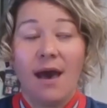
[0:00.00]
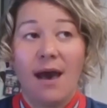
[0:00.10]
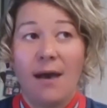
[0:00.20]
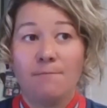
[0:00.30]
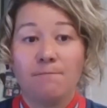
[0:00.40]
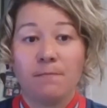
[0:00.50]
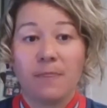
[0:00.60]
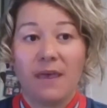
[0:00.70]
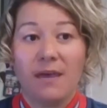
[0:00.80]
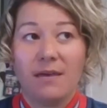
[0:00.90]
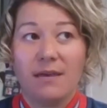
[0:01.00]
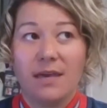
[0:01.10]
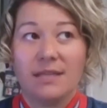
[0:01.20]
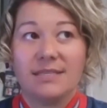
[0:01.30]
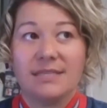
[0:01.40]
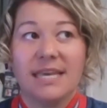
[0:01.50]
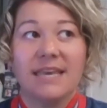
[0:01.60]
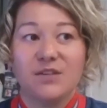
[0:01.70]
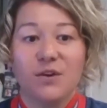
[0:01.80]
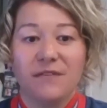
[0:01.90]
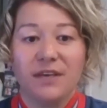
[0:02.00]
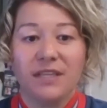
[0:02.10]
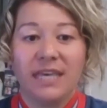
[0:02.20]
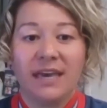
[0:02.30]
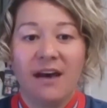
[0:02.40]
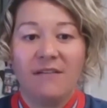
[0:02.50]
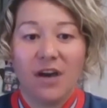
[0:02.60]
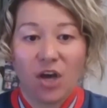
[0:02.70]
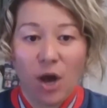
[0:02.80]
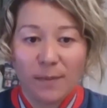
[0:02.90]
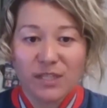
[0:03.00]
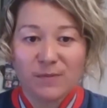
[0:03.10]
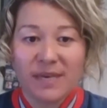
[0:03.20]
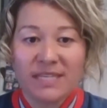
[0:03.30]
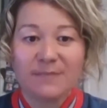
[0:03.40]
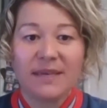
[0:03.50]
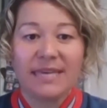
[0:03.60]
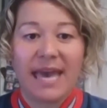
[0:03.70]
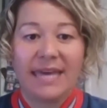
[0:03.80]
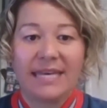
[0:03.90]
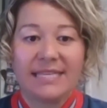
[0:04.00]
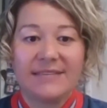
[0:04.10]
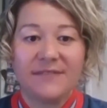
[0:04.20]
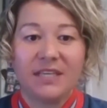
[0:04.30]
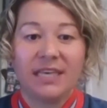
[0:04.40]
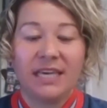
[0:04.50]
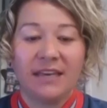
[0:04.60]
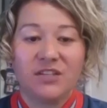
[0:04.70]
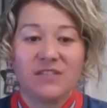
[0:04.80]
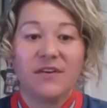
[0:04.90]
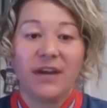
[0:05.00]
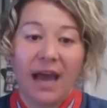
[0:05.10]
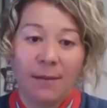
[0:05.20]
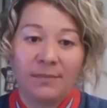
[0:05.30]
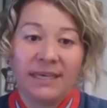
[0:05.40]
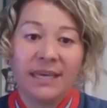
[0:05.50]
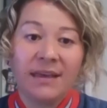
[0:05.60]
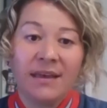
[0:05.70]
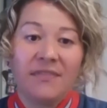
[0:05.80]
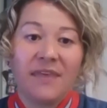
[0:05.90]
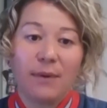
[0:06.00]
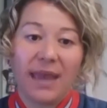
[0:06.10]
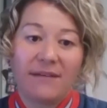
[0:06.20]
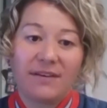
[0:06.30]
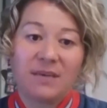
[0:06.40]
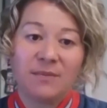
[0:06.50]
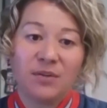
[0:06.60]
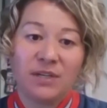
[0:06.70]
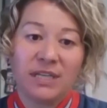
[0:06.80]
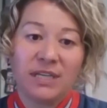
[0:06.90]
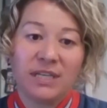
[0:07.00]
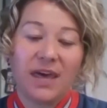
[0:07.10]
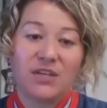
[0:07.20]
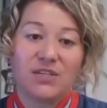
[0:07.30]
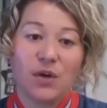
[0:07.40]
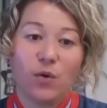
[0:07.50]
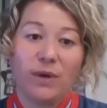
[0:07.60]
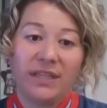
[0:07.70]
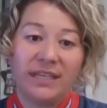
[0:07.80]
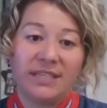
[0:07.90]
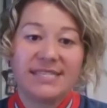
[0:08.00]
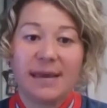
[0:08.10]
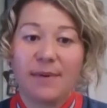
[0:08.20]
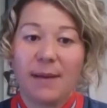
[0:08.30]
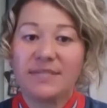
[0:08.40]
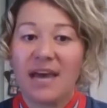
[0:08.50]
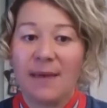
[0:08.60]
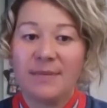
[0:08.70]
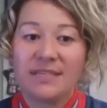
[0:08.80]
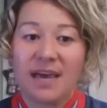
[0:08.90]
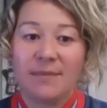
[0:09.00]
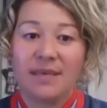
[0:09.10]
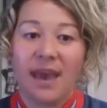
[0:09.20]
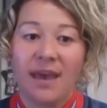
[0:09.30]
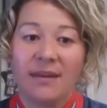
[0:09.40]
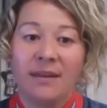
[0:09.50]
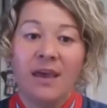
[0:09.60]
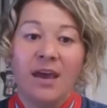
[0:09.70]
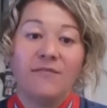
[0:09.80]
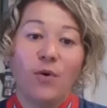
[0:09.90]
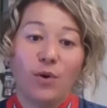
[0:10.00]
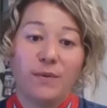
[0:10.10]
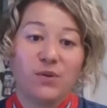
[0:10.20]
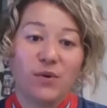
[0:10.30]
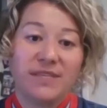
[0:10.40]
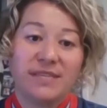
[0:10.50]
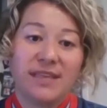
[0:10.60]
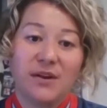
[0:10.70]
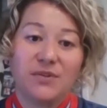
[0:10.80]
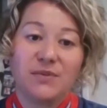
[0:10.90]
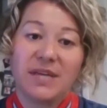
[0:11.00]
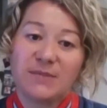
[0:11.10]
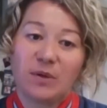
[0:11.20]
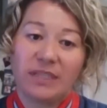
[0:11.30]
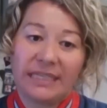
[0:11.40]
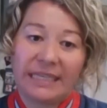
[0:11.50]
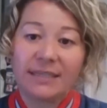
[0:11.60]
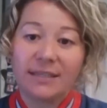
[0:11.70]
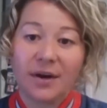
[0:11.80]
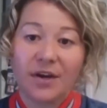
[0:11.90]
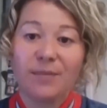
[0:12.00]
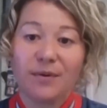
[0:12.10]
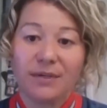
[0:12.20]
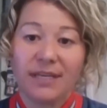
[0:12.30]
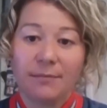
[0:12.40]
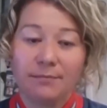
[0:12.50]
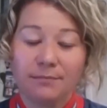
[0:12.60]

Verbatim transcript: um, it's it gives you a feeling of accomplishment but yet a feeling uh, just very humbling that we have a community that is so willing to step up time and time again for resources that are so desperately needed in our community